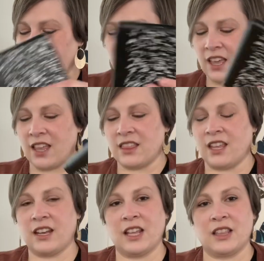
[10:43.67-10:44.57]
And
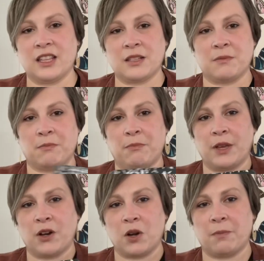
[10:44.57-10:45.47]
then in this
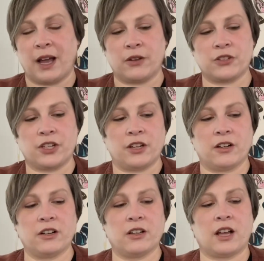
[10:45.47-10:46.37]
bigger pouch
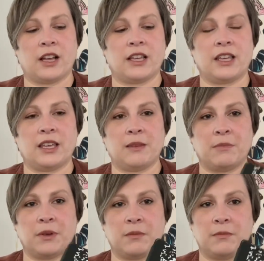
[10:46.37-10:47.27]
here, I
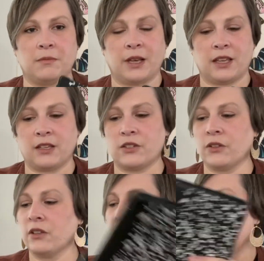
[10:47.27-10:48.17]
keep my
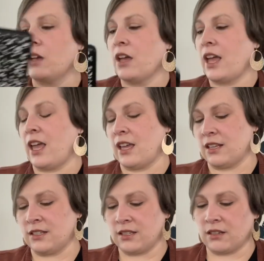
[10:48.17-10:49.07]
Kindle,
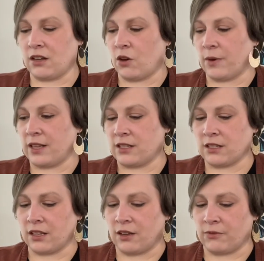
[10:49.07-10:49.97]
and
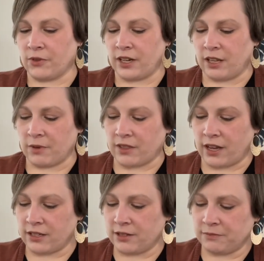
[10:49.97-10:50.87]
always love reading with
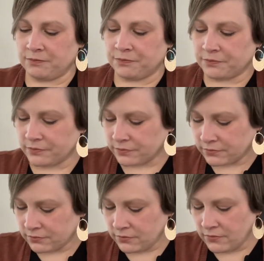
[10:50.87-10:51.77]
that.
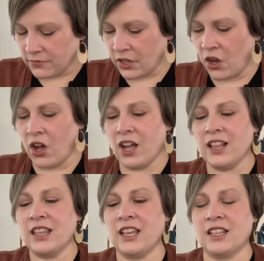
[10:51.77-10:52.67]

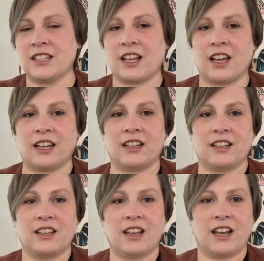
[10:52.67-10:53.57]
On the inside,
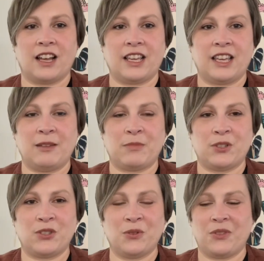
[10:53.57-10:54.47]
I keep
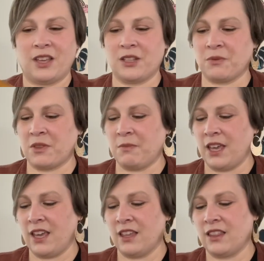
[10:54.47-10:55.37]
two things with
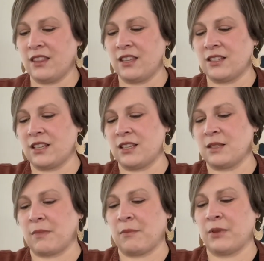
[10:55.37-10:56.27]
me. This
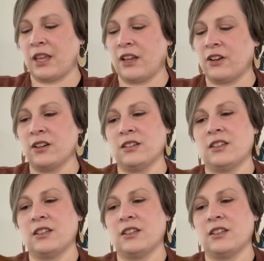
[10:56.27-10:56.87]
is my planner.